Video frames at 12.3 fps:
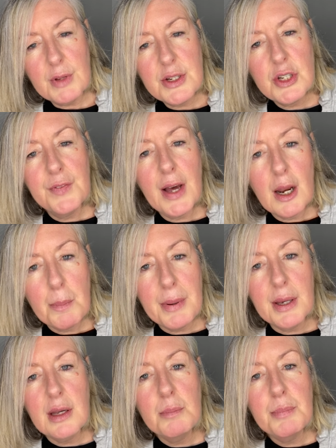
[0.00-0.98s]

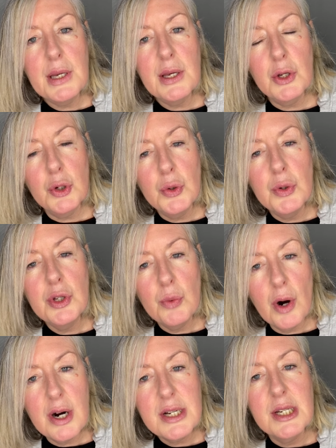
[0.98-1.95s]
developing and being who you
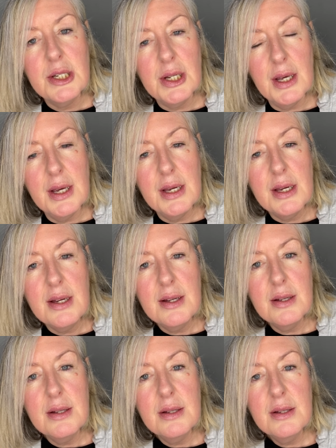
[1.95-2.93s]
are today.
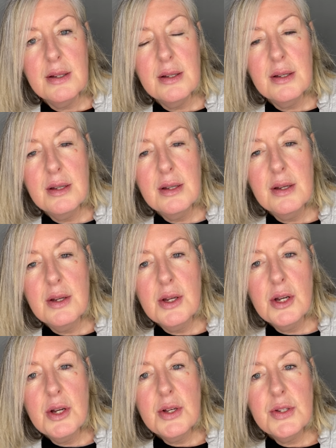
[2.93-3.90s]

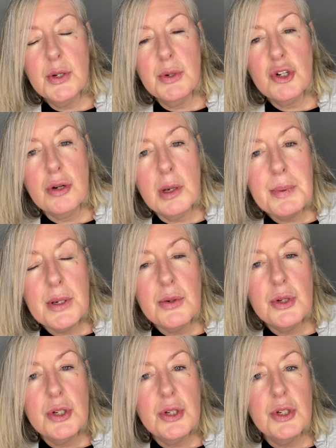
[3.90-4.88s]
So, a
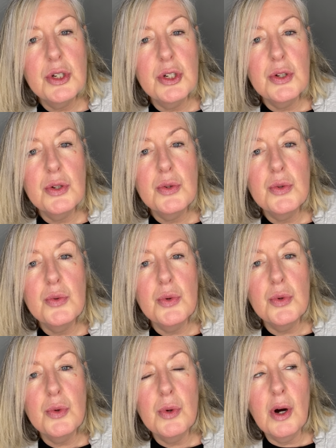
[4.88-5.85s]
tribute to,
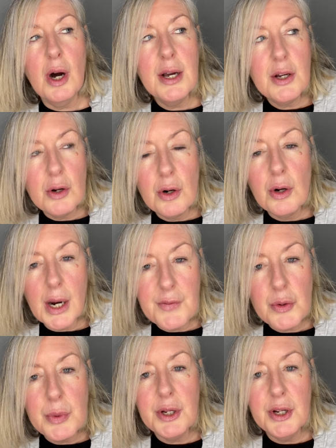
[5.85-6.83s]
I call
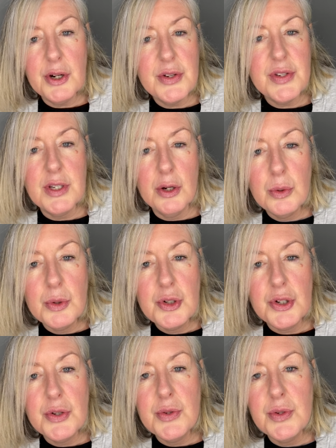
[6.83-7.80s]
everyone here
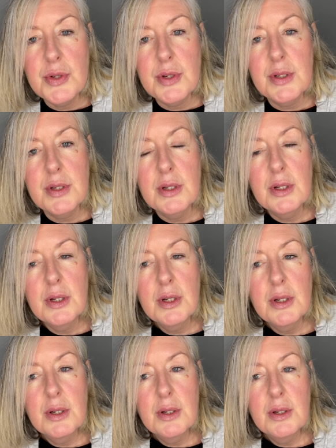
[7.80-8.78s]
soldiers.
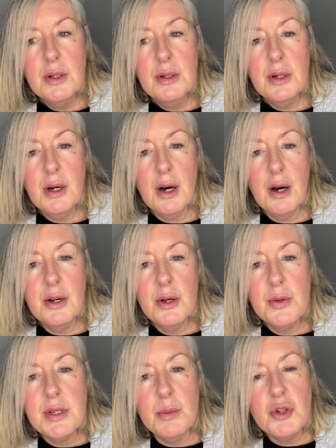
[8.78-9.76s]
I know
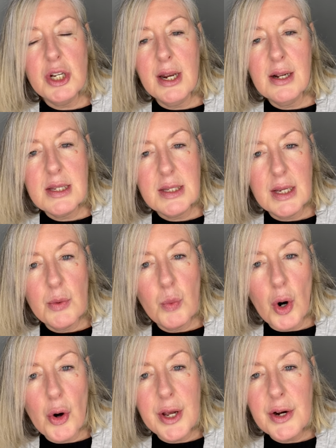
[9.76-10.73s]
some channels say
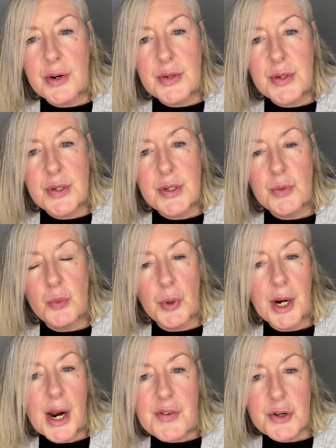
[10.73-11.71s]
warriors,
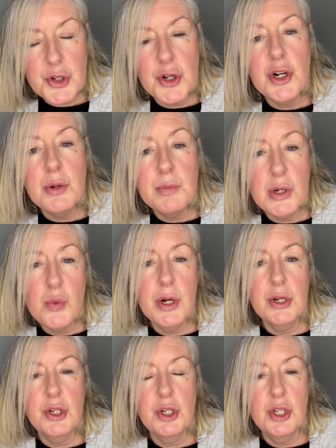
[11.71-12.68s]
whatever term you
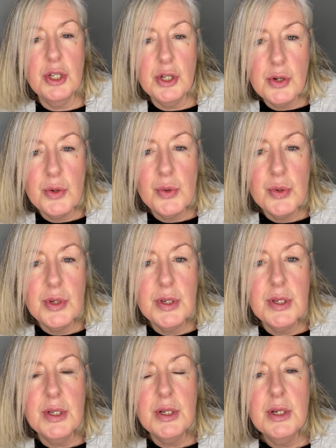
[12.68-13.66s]
want to
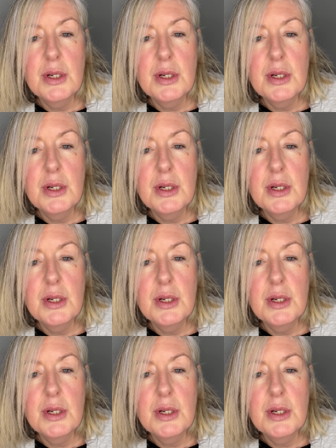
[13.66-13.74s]
use